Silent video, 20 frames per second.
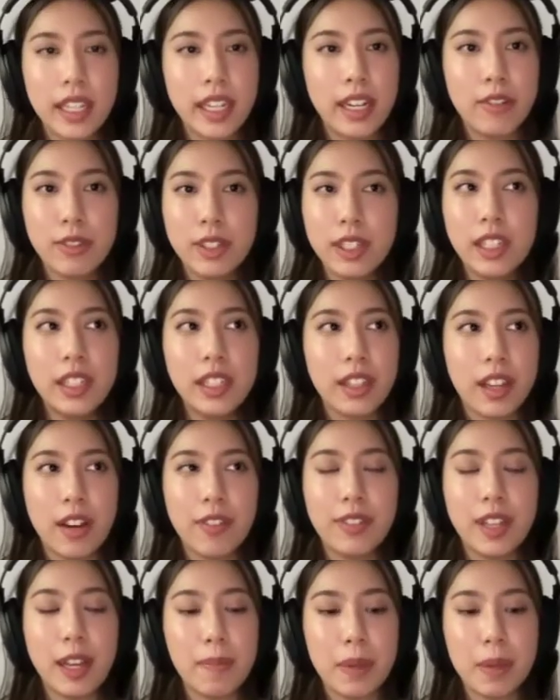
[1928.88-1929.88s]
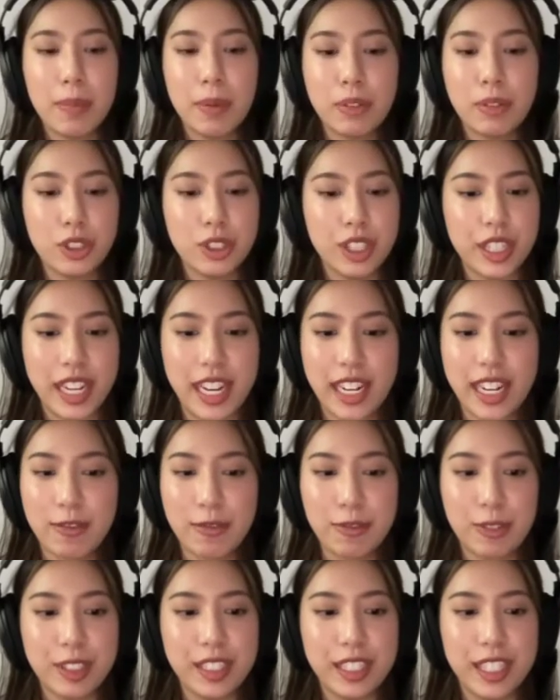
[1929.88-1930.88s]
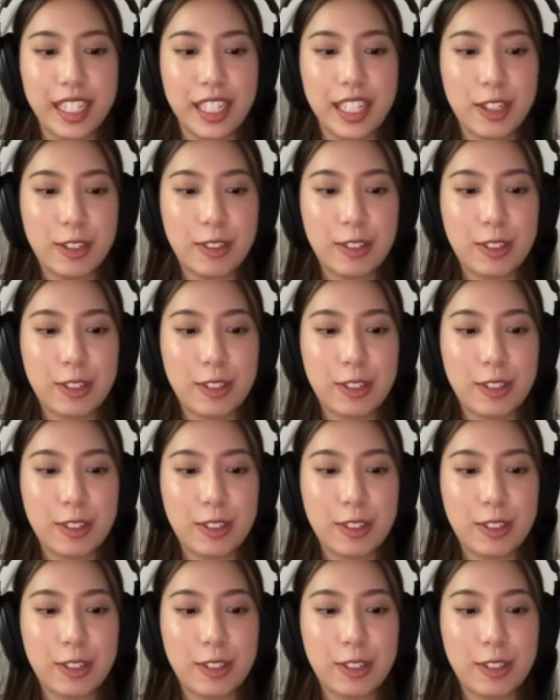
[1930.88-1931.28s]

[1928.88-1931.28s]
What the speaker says: really love that people just like really